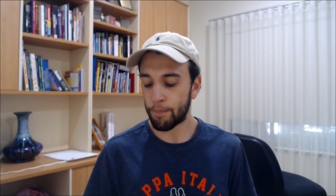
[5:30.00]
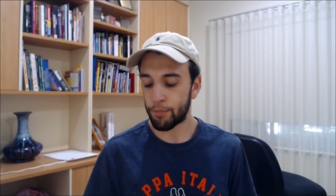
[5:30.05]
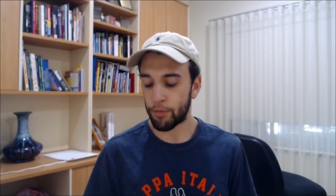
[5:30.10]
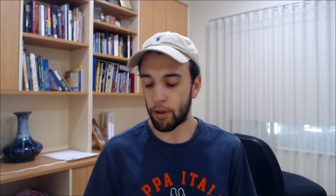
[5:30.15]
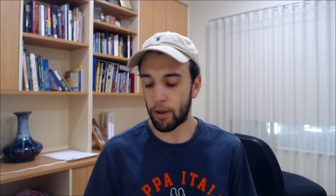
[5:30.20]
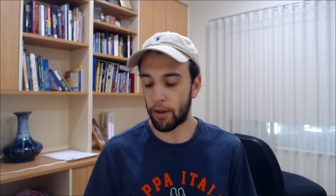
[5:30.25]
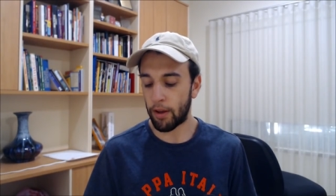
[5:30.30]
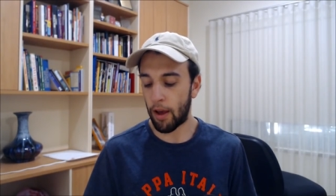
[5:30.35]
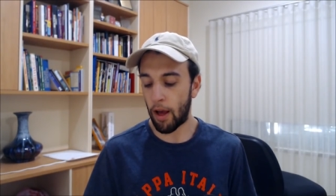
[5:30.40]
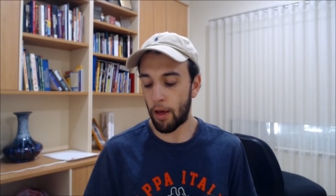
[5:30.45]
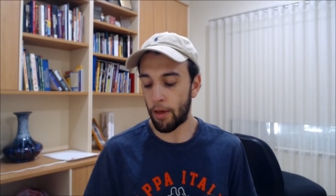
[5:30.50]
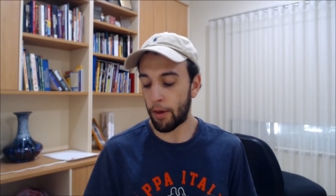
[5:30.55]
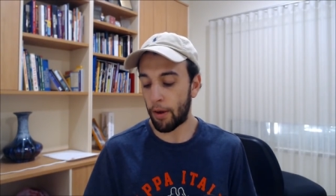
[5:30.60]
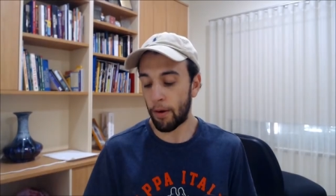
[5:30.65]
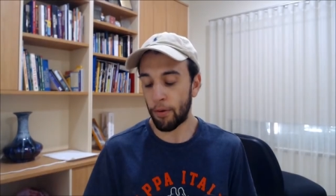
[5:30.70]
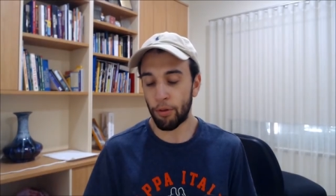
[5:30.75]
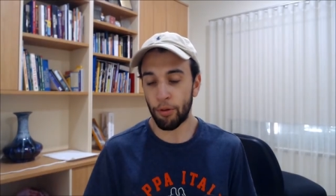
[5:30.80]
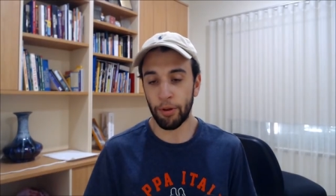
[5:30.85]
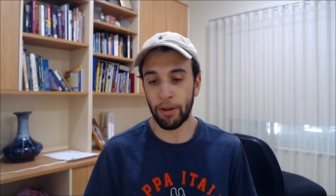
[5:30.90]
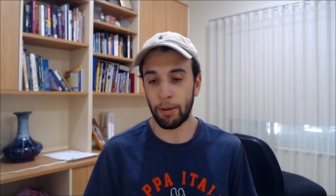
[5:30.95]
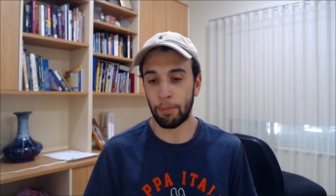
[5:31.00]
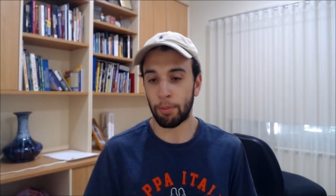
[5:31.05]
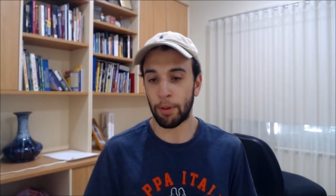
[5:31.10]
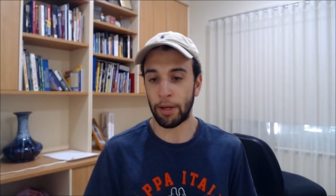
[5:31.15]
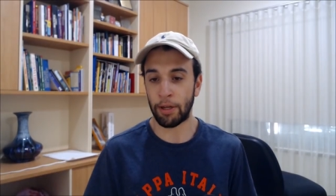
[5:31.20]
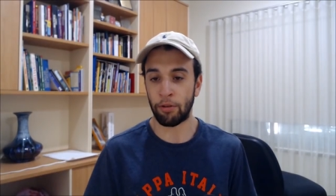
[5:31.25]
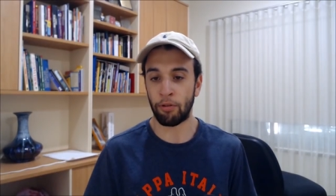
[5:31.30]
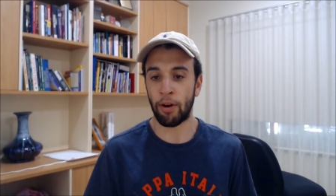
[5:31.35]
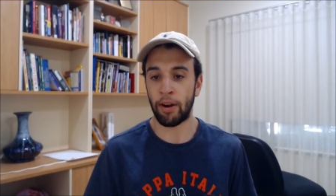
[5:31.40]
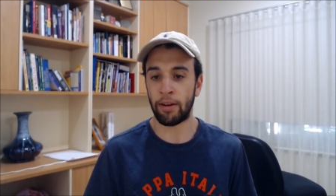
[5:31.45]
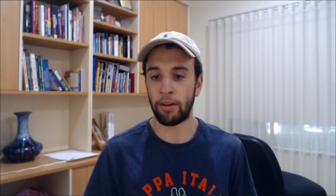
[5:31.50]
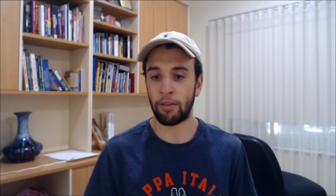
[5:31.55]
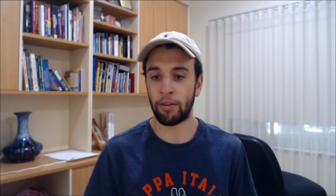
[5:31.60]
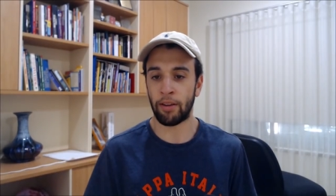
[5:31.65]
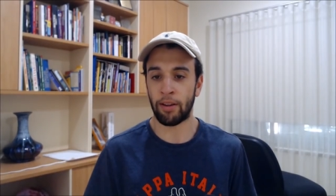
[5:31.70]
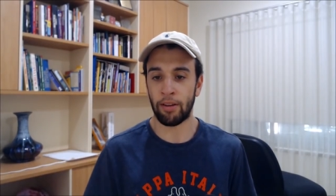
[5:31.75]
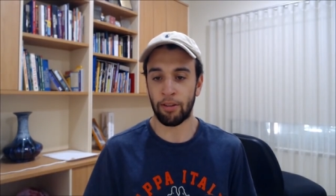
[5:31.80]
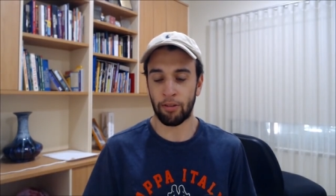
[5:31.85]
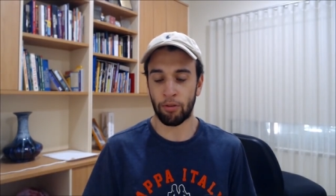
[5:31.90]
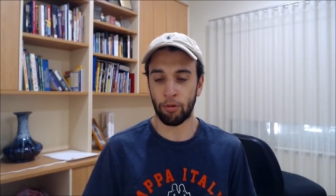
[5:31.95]
I thought he played great
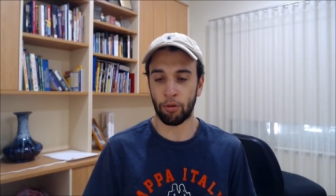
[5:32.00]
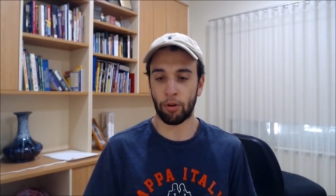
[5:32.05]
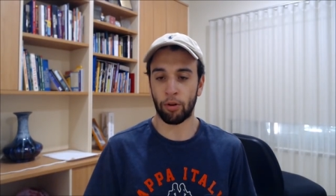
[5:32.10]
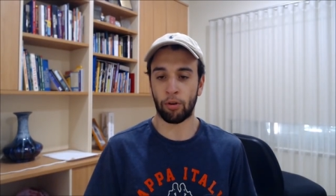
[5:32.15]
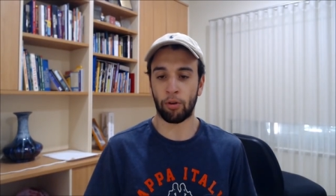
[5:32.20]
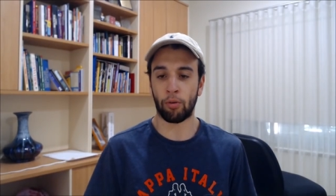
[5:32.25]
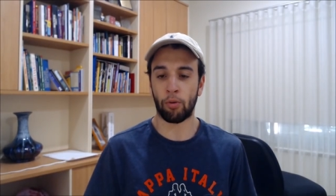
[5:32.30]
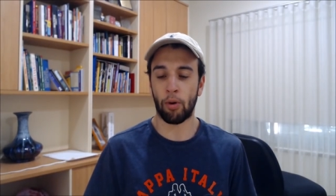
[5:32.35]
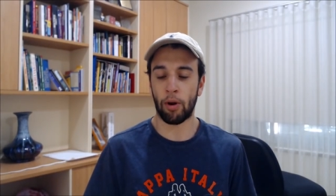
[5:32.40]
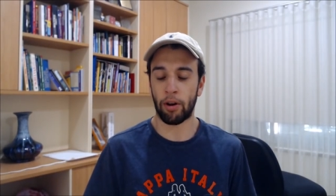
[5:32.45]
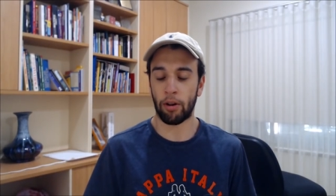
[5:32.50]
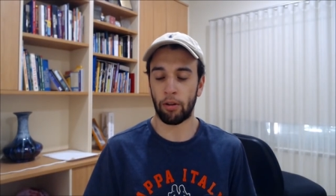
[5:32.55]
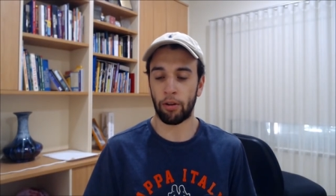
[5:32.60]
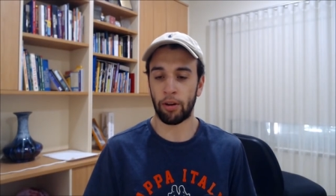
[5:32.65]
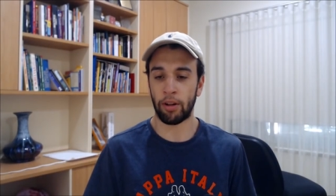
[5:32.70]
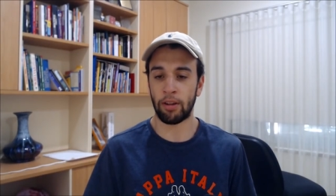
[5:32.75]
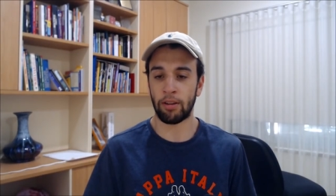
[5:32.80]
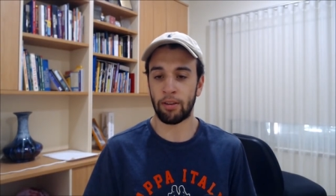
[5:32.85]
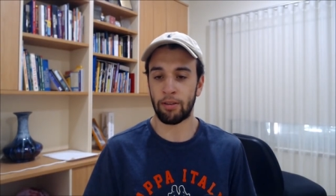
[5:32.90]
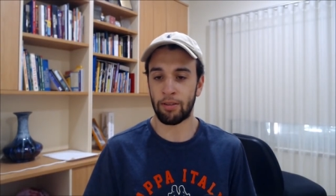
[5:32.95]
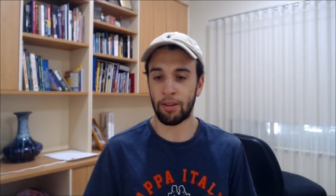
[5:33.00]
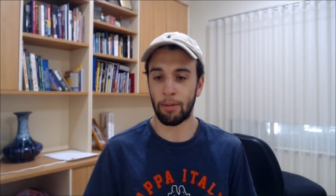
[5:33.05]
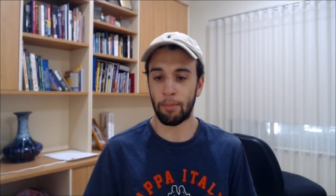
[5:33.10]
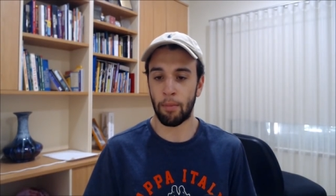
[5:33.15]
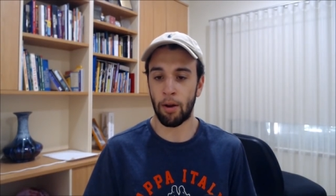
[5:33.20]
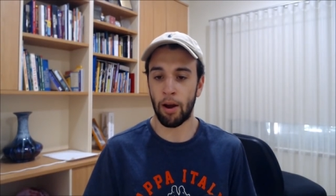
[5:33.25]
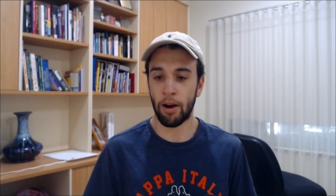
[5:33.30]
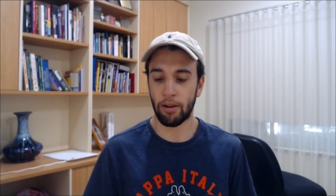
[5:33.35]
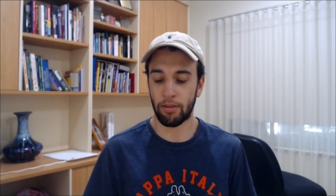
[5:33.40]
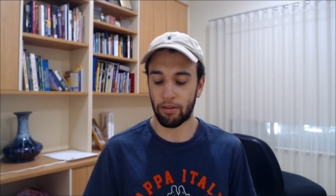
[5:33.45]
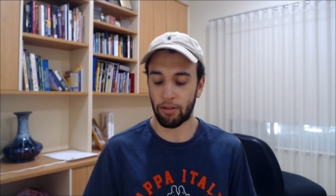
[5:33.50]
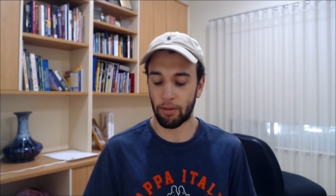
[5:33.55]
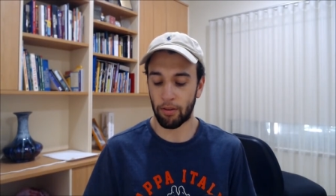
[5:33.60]
nonetheless. Took quite a lot of intercept marks.